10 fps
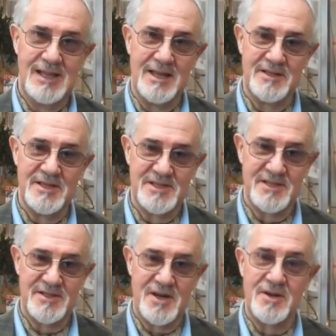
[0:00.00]
And this
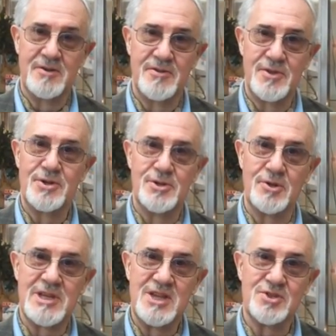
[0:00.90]
is our third
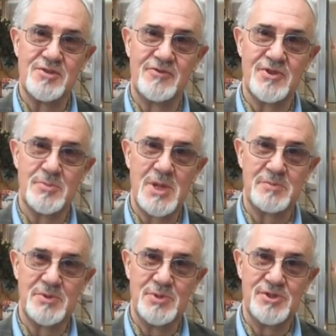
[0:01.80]
location for the
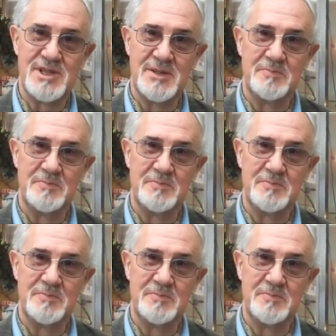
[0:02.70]
Puppet Museum.